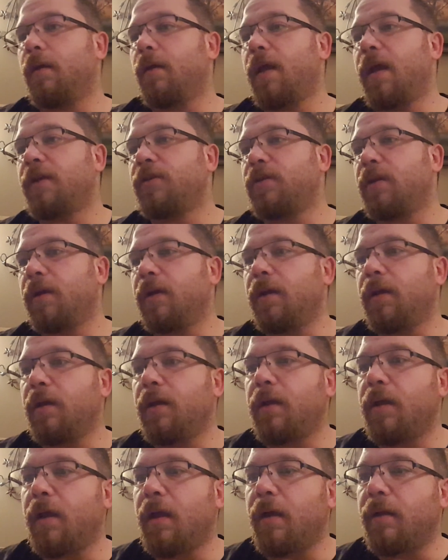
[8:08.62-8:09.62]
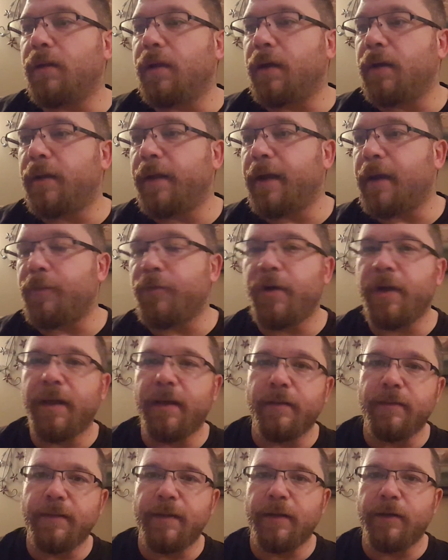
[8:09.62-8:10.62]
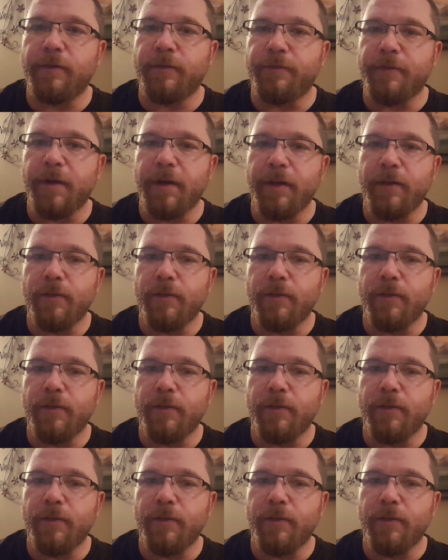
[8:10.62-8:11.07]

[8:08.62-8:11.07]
Actually, I'm going to take a break because dinner's ready,